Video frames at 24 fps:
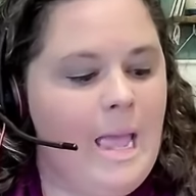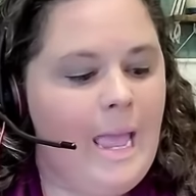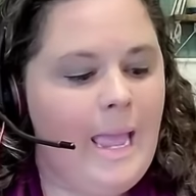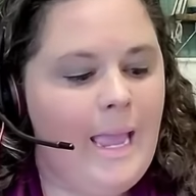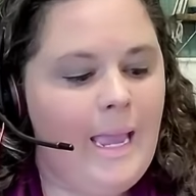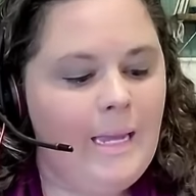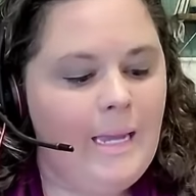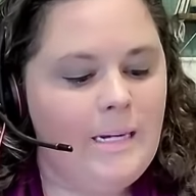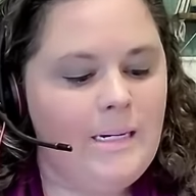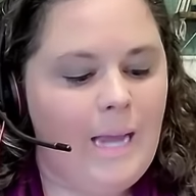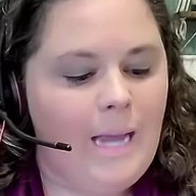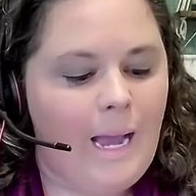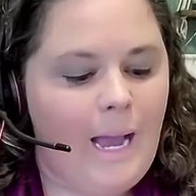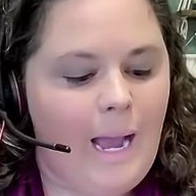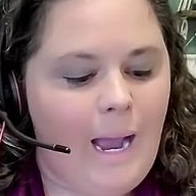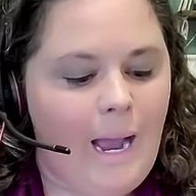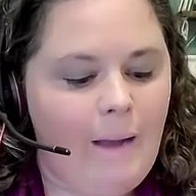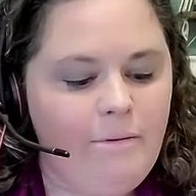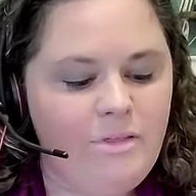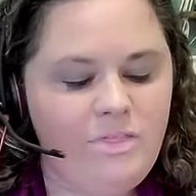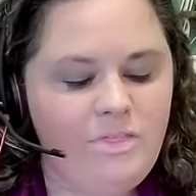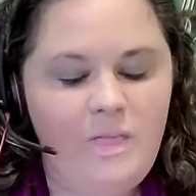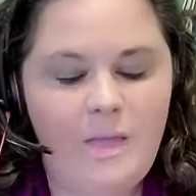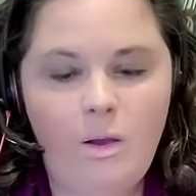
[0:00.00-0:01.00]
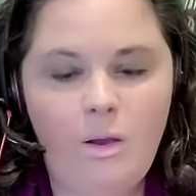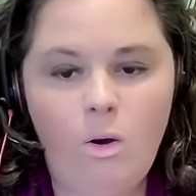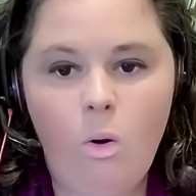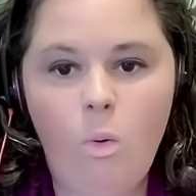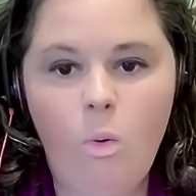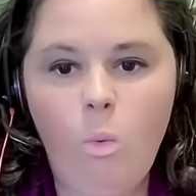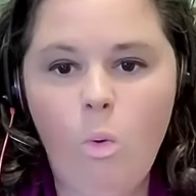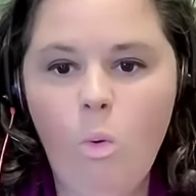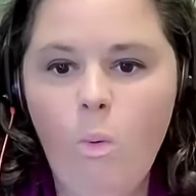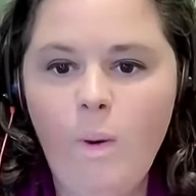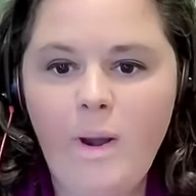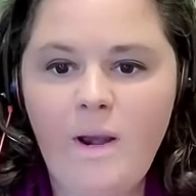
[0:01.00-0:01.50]
And I would think,
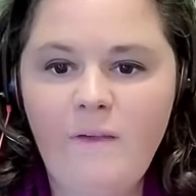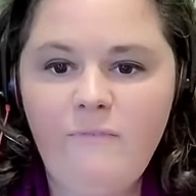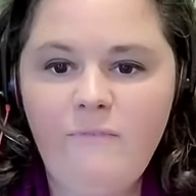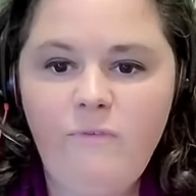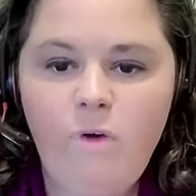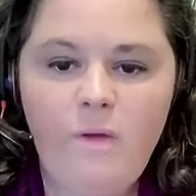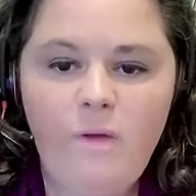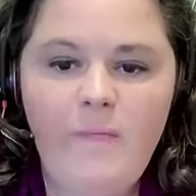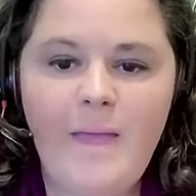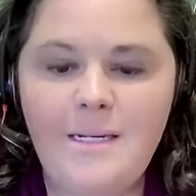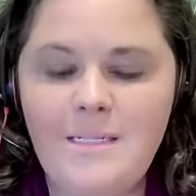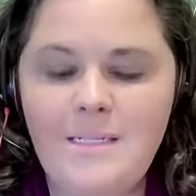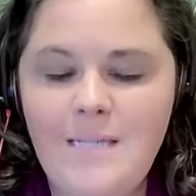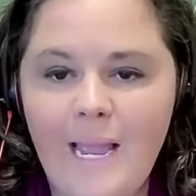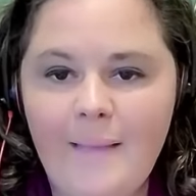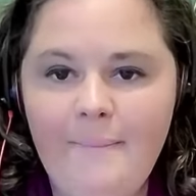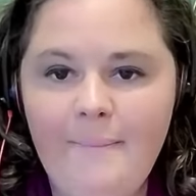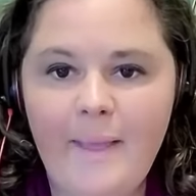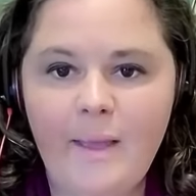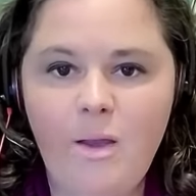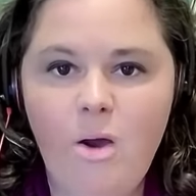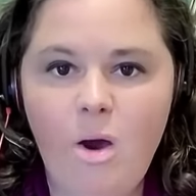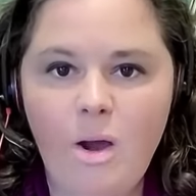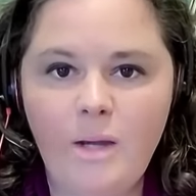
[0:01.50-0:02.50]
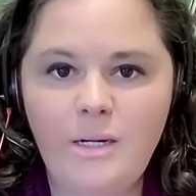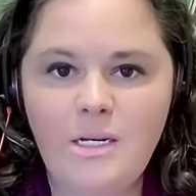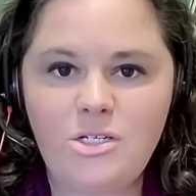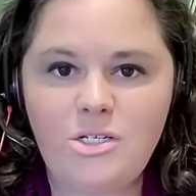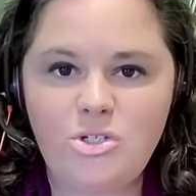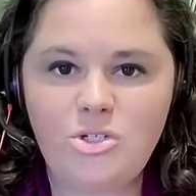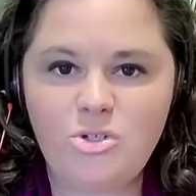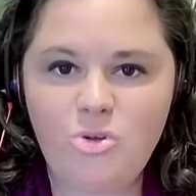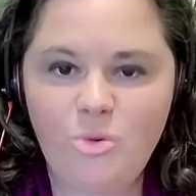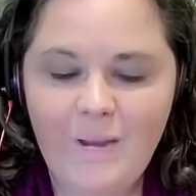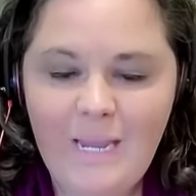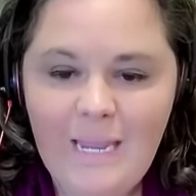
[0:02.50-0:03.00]
well, what if all that time had gone to
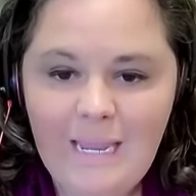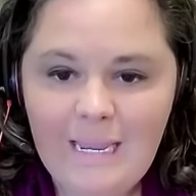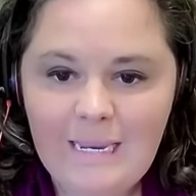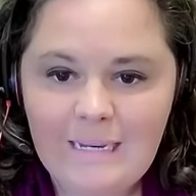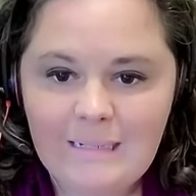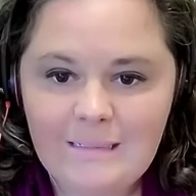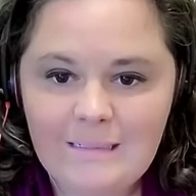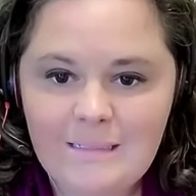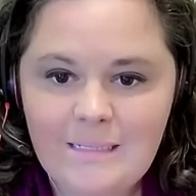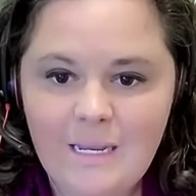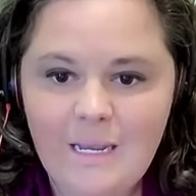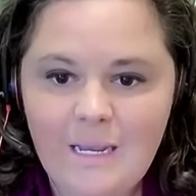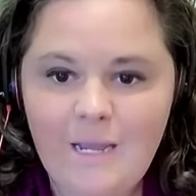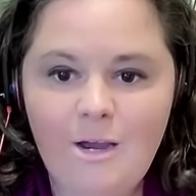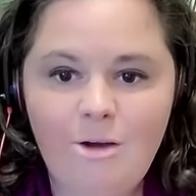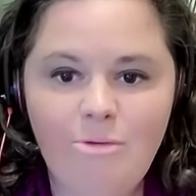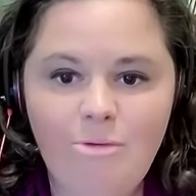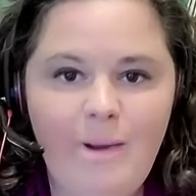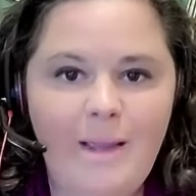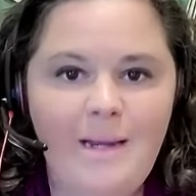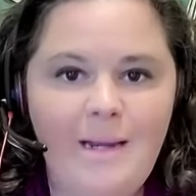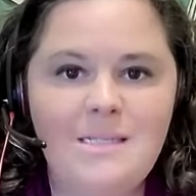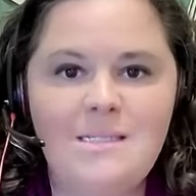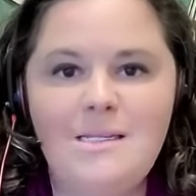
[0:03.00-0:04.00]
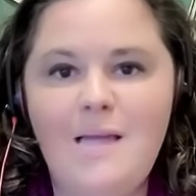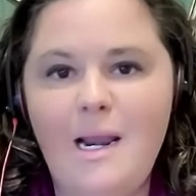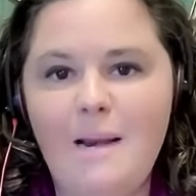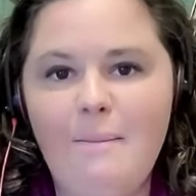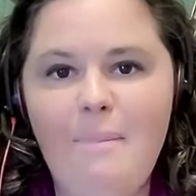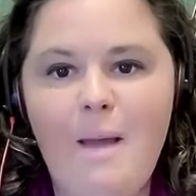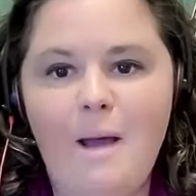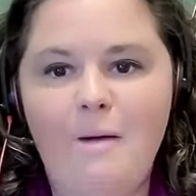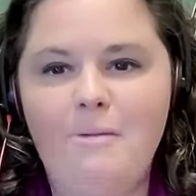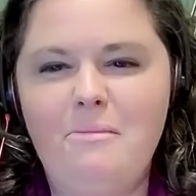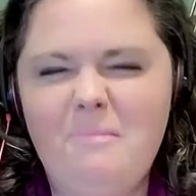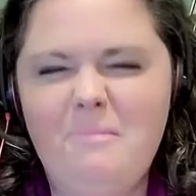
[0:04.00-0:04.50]
screens, right? It's not
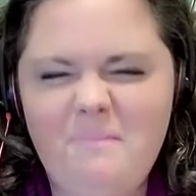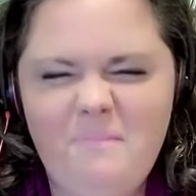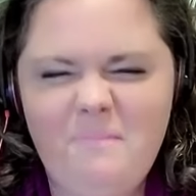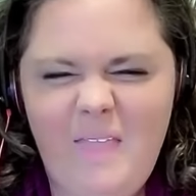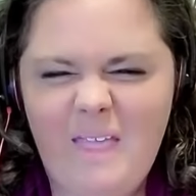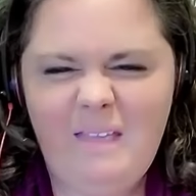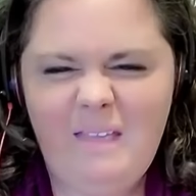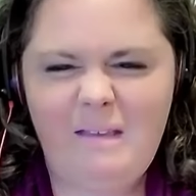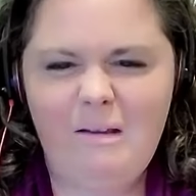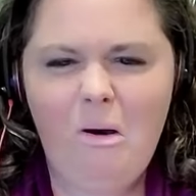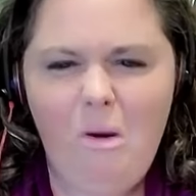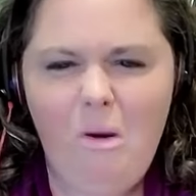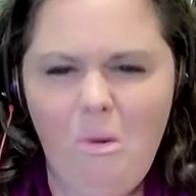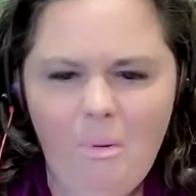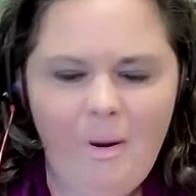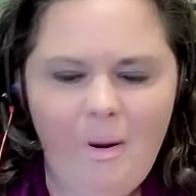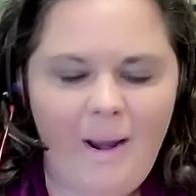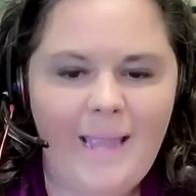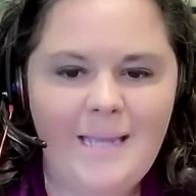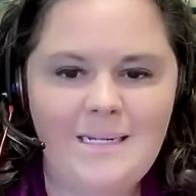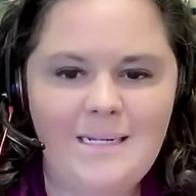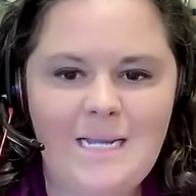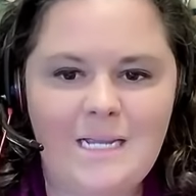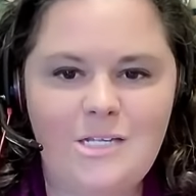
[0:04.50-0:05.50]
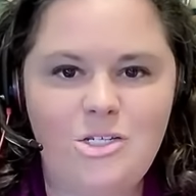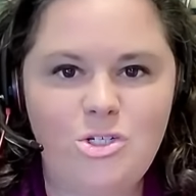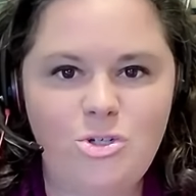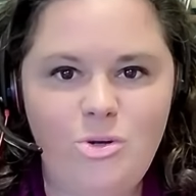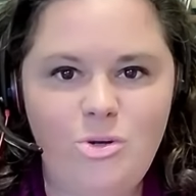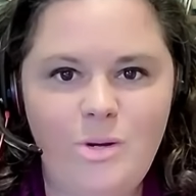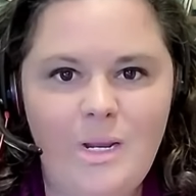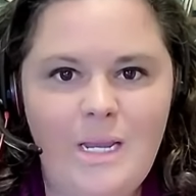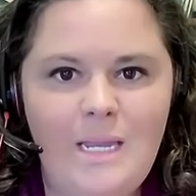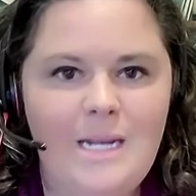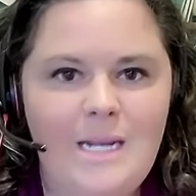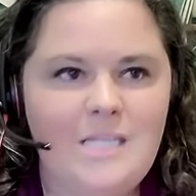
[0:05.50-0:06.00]
about like, oh, we're anti
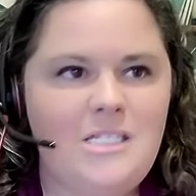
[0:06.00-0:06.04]
screen.